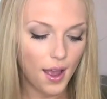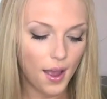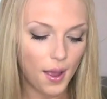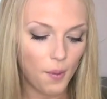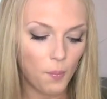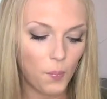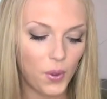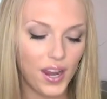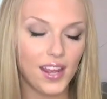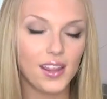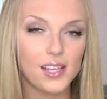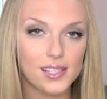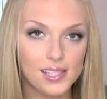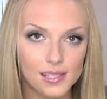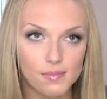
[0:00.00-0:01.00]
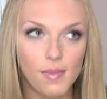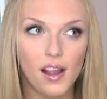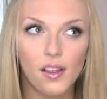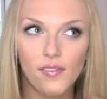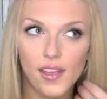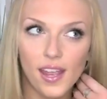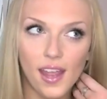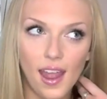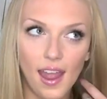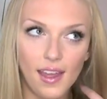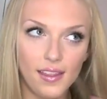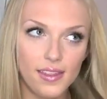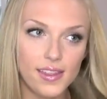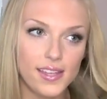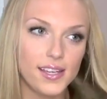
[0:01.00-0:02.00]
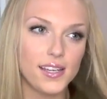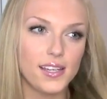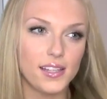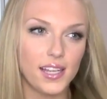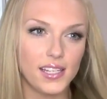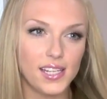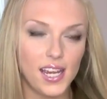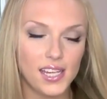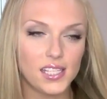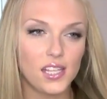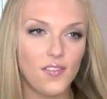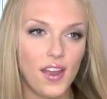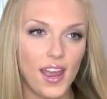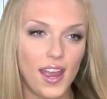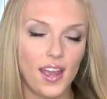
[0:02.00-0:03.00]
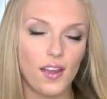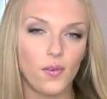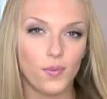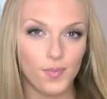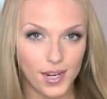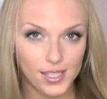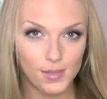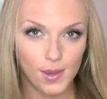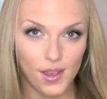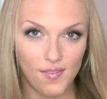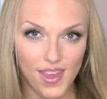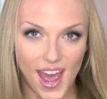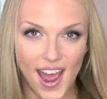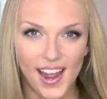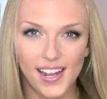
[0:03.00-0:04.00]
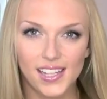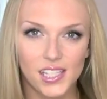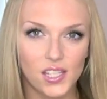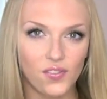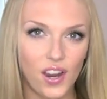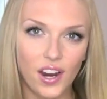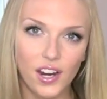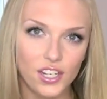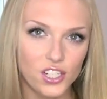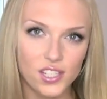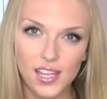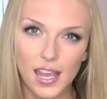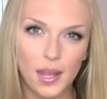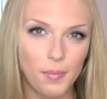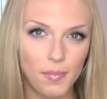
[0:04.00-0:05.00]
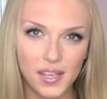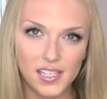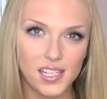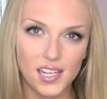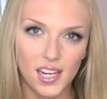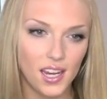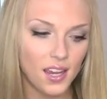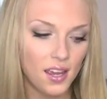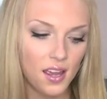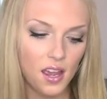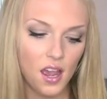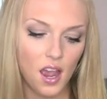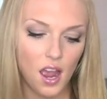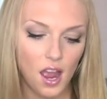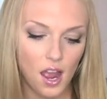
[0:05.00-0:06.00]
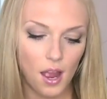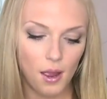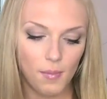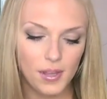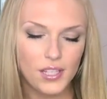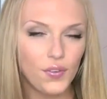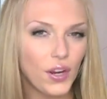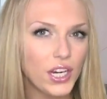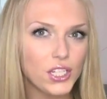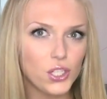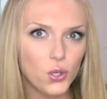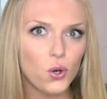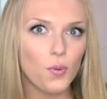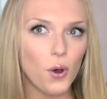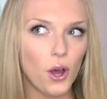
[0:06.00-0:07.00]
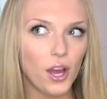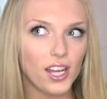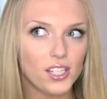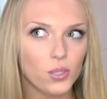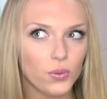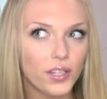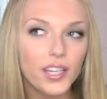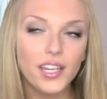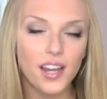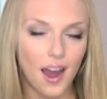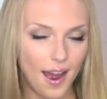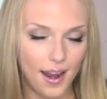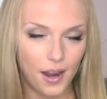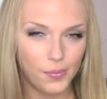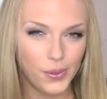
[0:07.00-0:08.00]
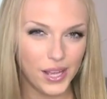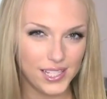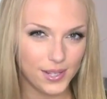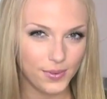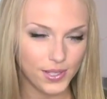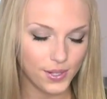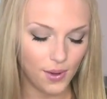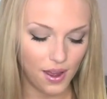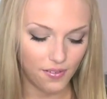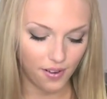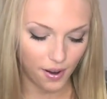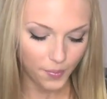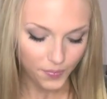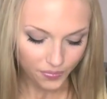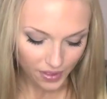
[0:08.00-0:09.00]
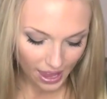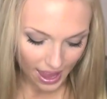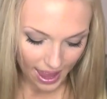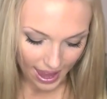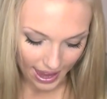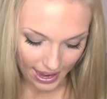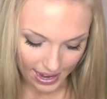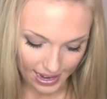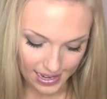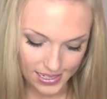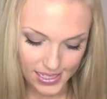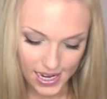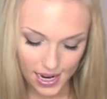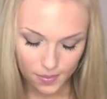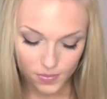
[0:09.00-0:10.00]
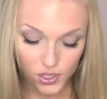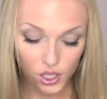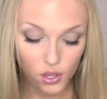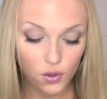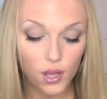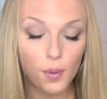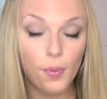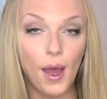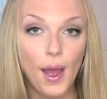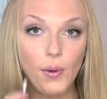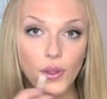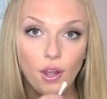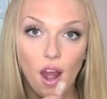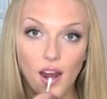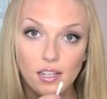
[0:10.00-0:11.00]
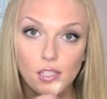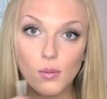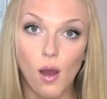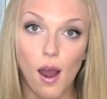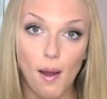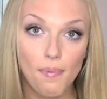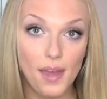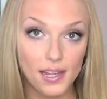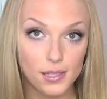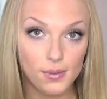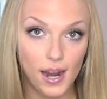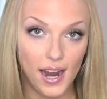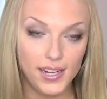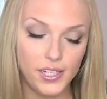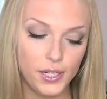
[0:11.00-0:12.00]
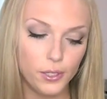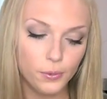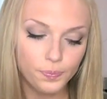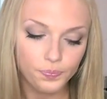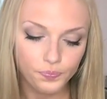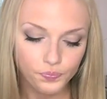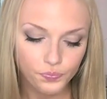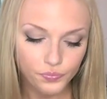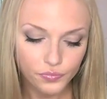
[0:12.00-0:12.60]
Um, but the smell of it and the like taste of it reminds me of that. It's very just like a minty. Um, it's very doable. It's really not unpleasant whatsoever. And um, so you can apply with a cotton swab. That's what I do.